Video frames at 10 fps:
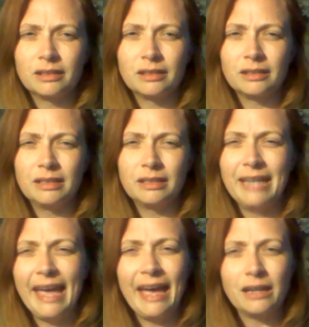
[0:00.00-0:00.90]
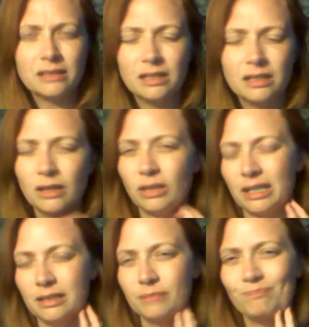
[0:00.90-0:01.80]
an act, you know, like
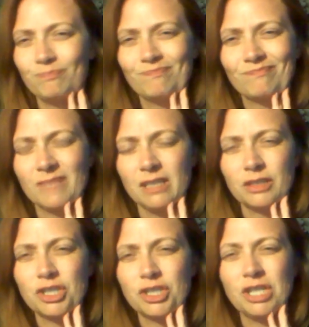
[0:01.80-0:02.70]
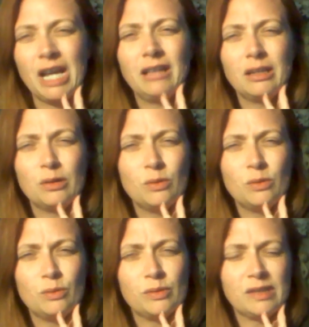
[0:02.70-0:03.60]
a
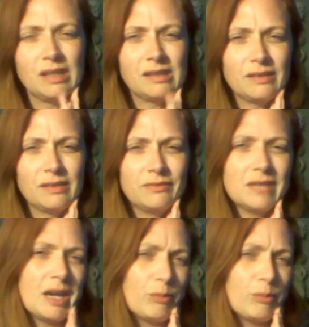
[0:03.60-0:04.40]
shallow sense of depth.